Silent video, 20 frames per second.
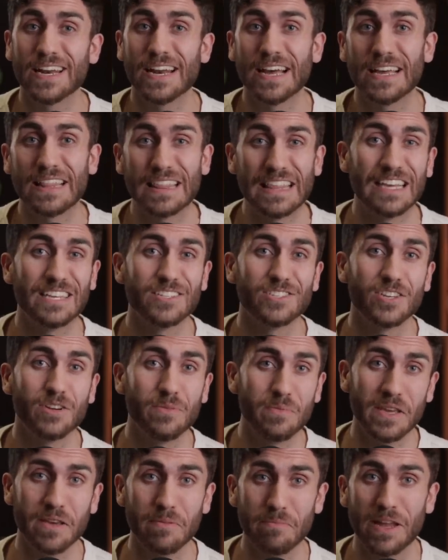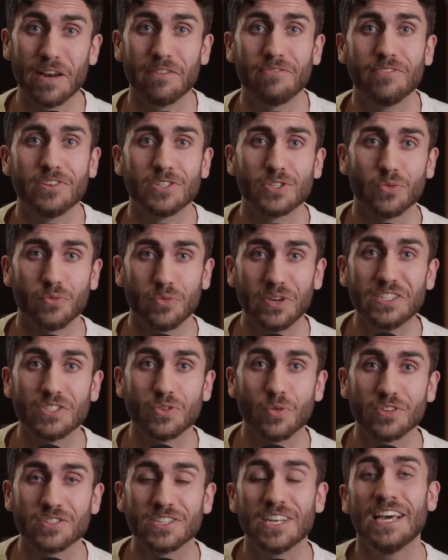and I think it's going to be a beneficial
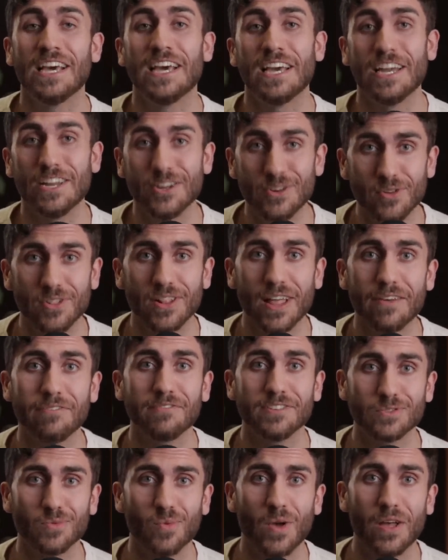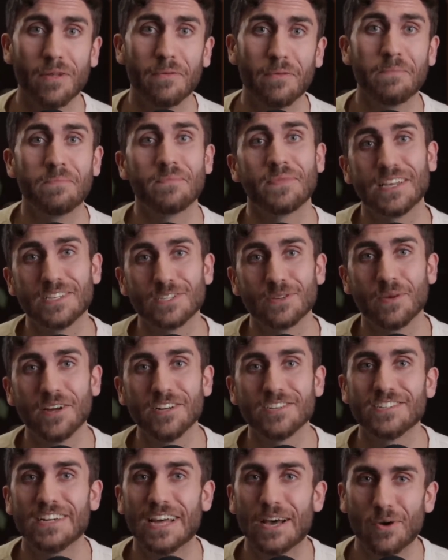resource in your life as well. Thanks so much.